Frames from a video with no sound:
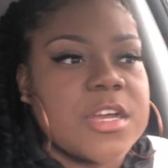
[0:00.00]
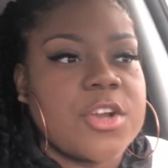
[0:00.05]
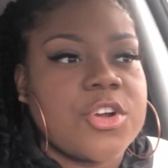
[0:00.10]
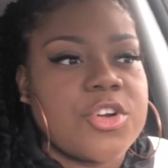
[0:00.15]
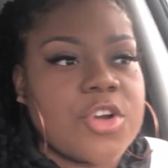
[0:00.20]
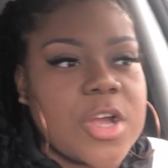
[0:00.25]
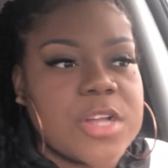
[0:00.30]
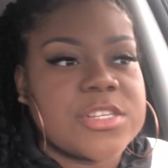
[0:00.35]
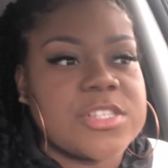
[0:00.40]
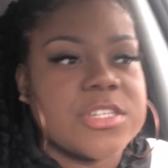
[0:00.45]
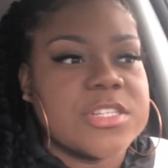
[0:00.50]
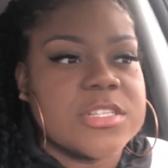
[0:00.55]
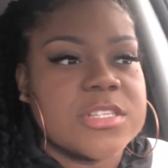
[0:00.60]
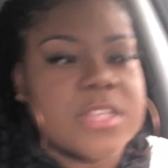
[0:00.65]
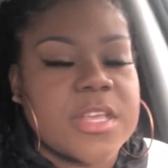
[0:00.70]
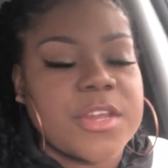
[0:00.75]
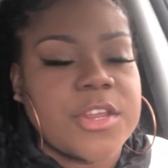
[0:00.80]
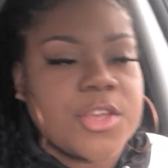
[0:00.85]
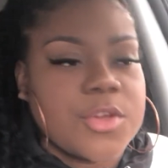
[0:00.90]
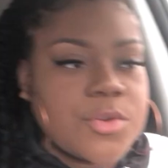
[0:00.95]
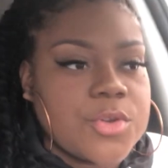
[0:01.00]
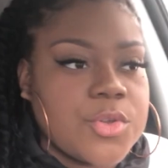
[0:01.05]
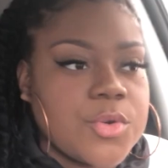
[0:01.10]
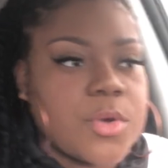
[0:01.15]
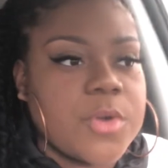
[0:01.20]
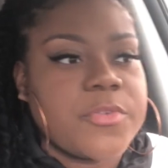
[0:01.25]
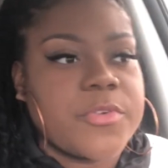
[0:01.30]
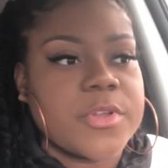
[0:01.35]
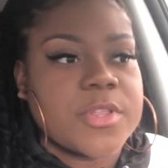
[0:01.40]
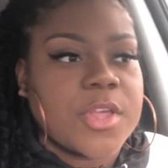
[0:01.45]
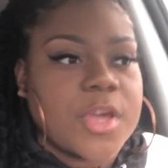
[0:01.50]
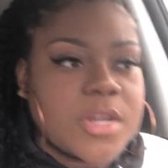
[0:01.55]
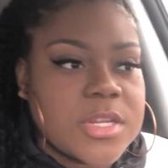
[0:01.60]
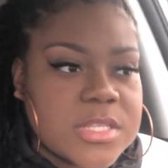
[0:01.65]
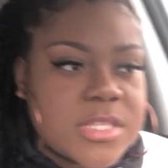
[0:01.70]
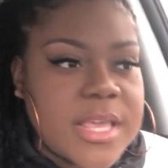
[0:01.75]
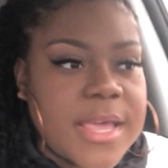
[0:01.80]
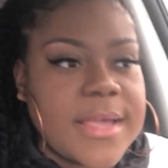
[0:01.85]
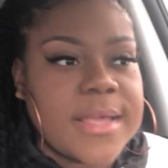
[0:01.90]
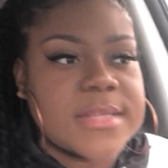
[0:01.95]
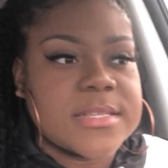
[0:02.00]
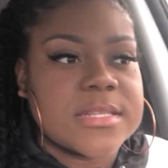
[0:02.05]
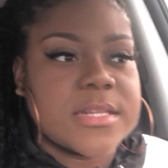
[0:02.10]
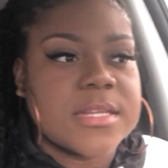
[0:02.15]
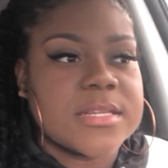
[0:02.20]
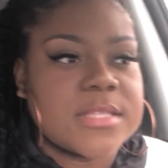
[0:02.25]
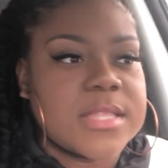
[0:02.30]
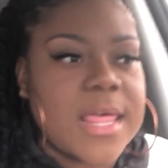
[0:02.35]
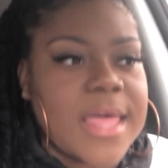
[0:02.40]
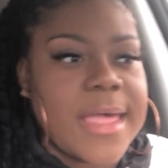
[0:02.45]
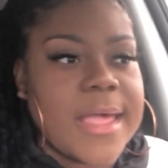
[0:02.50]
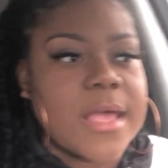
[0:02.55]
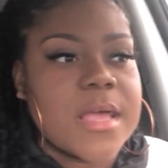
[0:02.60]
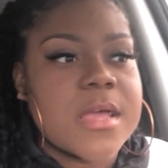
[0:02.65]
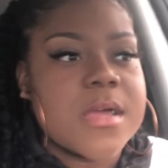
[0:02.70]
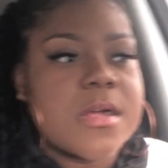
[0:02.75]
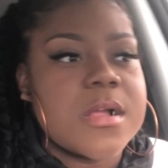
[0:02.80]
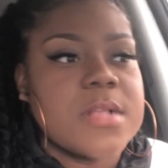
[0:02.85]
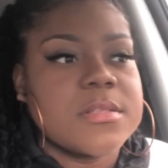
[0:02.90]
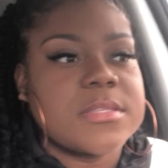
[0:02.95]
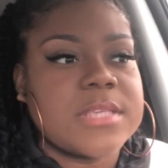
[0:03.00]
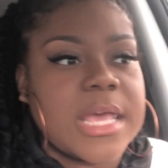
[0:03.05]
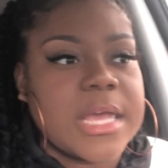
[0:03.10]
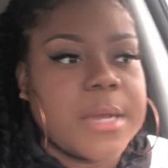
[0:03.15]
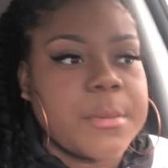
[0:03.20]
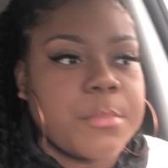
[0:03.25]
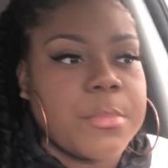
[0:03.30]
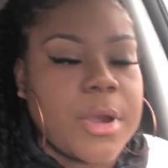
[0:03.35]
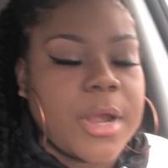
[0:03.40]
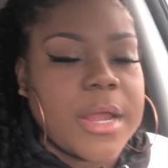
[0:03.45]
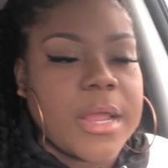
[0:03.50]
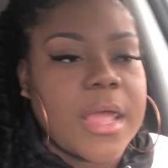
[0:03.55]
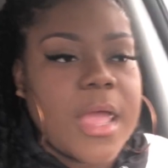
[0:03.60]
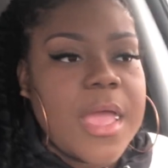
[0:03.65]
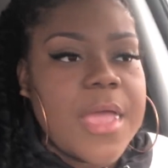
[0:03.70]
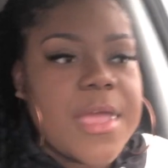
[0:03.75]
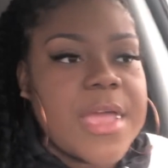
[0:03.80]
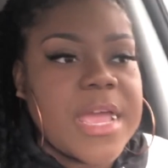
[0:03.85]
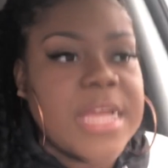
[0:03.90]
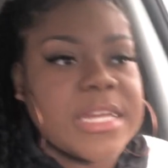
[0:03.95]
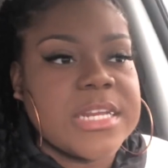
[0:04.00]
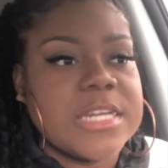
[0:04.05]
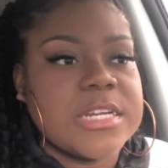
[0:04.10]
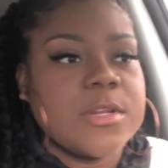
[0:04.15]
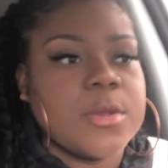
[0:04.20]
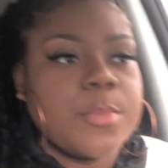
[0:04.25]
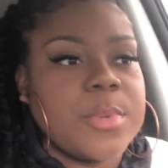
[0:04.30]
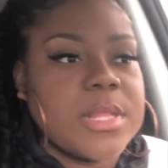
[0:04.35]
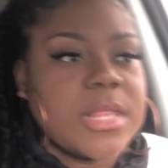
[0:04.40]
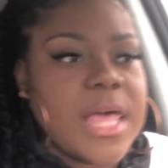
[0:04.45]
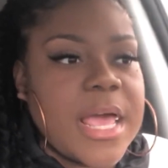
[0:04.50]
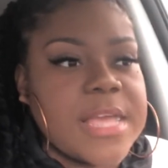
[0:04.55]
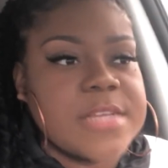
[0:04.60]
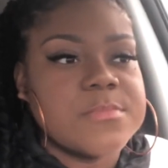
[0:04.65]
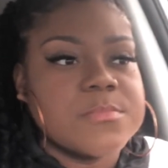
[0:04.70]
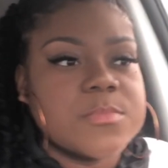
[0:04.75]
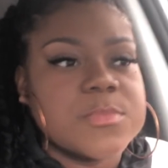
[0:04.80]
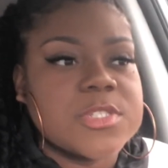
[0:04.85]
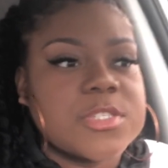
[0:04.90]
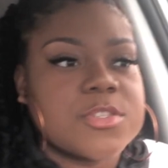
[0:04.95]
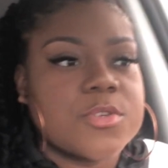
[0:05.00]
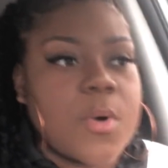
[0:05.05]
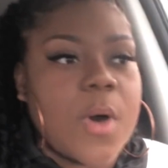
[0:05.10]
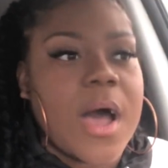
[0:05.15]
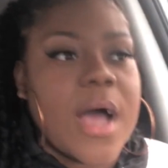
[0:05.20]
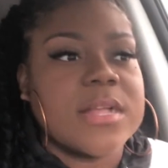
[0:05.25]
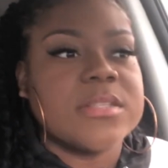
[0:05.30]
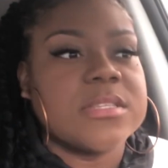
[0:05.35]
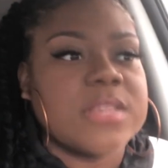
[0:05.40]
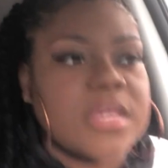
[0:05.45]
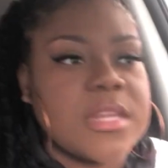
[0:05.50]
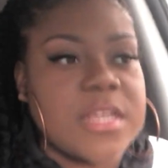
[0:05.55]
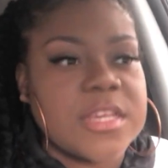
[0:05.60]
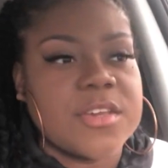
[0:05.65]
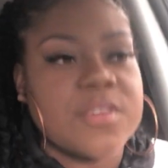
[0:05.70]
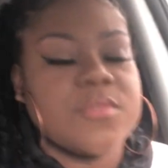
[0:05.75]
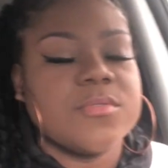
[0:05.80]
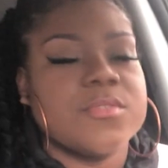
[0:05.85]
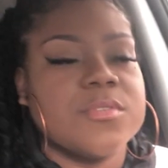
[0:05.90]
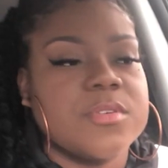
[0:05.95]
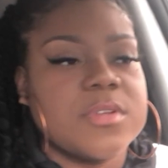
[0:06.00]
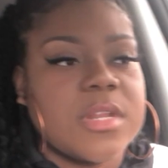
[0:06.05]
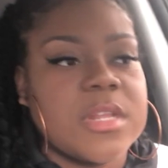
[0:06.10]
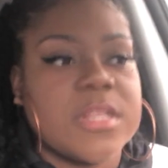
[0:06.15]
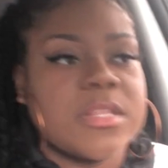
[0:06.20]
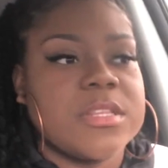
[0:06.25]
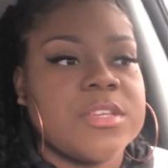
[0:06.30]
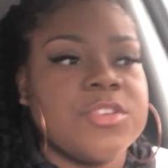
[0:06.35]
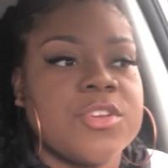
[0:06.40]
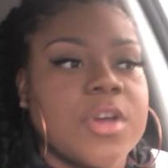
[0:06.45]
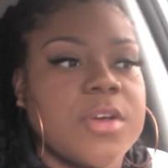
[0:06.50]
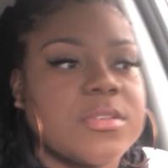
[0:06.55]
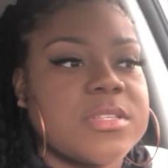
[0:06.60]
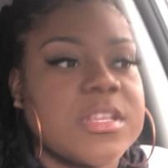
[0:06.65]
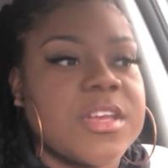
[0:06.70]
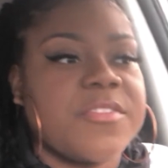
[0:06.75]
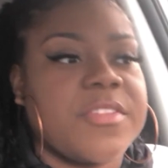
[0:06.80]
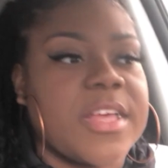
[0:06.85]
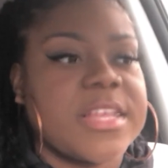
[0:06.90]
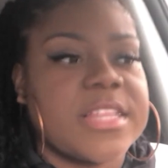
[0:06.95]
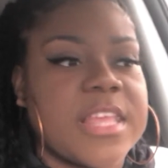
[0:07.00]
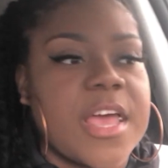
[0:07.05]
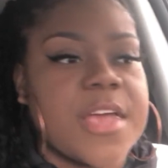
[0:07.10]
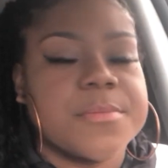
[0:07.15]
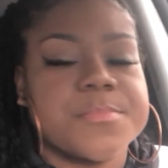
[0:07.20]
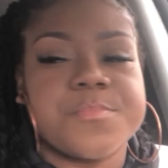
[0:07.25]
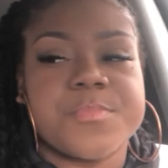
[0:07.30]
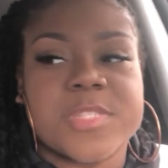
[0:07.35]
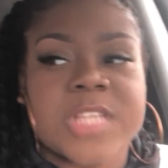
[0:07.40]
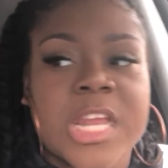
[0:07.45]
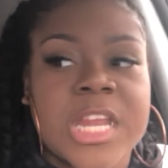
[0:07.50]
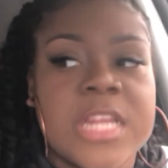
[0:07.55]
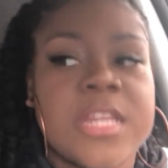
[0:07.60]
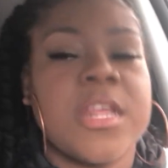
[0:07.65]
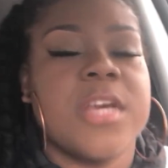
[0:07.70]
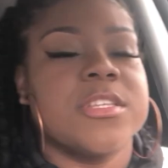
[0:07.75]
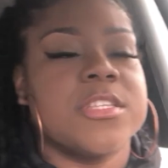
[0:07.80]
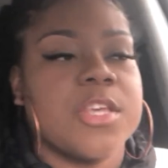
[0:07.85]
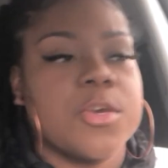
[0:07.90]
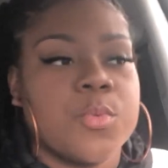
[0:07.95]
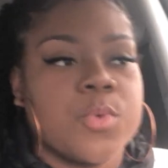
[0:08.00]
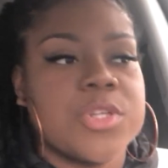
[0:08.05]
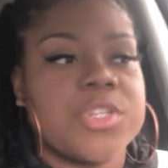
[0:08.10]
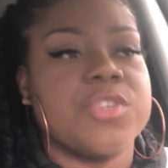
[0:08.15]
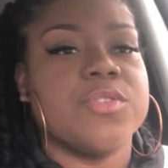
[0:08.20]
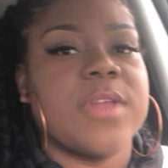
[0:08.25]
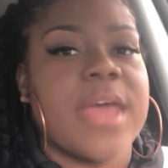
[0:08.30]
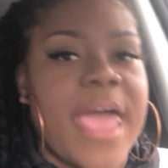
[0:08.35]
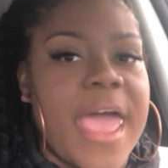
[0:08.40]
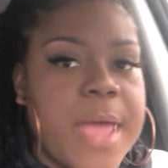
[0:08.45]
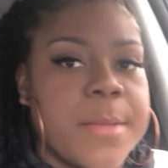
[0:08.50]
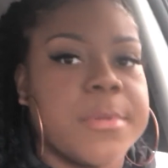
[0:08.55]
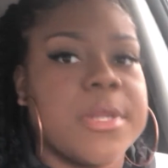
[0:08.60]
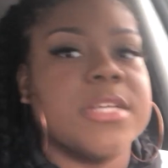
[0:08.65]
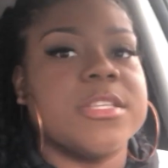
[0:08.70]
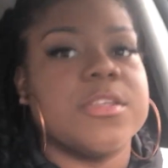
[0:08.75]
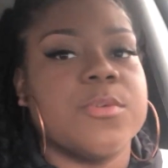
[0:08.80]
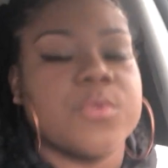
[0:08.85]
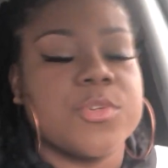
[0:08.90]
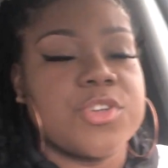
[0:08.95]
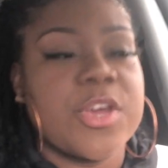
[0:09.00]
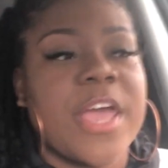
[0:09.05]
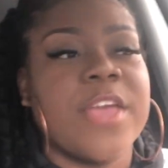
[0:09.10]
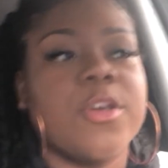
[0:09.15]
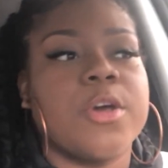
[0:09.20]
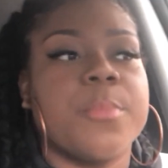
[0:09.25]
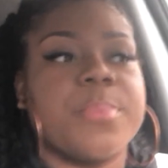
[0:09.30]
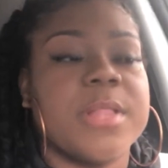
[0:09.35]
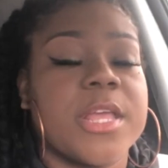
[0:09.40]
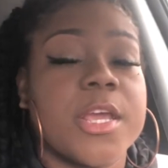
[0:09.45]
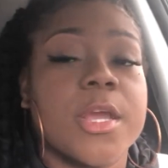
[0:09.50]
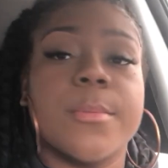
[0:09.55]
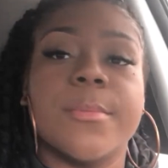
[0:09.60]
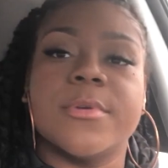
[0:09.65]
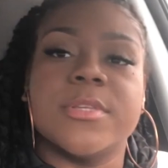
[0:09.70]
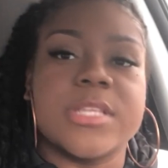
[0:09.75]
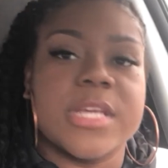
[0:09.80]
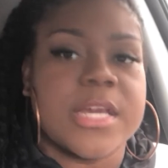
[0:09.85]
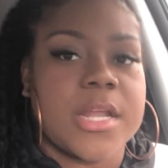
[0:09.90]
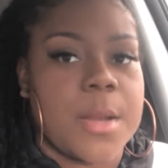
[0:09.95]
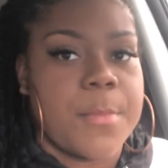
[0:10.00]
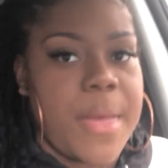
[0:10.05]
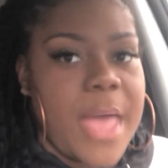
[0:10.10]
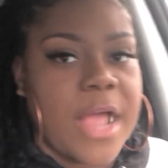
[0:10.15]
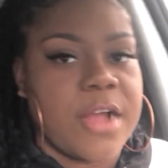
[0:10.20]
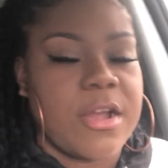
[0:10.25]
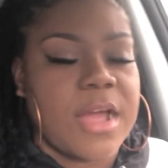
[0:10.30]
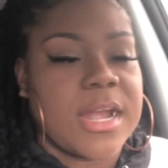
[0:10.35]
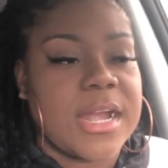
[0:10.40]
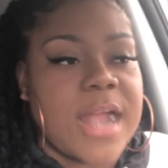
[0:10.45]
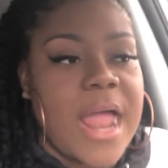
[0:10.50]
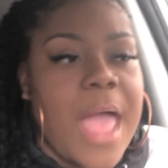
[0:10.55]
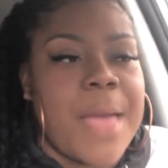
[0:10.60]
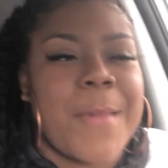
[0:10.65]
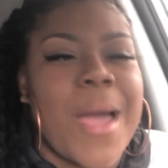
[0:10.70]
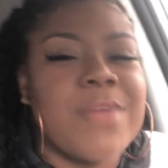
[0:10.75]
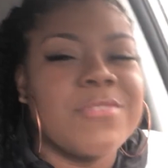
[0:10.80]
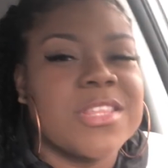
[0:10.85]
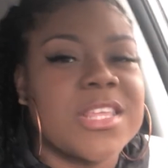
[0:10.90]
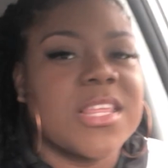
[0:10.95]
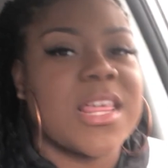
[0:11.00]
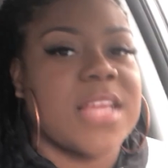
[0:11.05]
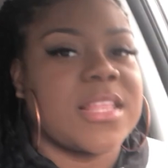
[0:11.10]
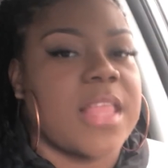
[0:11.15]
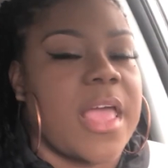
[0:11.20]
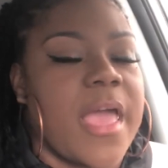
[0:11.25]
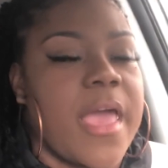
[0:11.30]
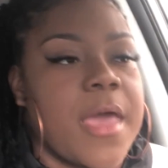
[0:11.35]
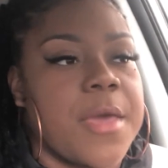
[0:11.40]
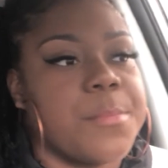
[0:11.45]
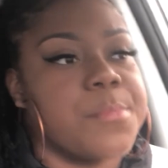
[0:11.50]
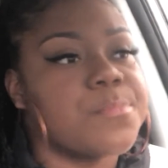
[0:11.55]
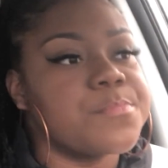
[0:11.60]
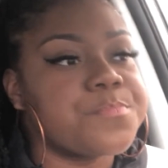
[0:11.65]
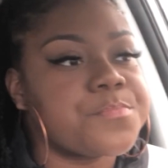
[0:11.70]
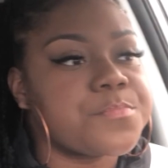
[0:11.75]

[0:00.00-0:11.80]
crunches, and then you do it for 30 seconds and it's like take a break, and then it'll be like squats, and then you do, you know, stuff like that, and it does it with you. The app does it with you, and you can play your music in the background in the app. I really like that app.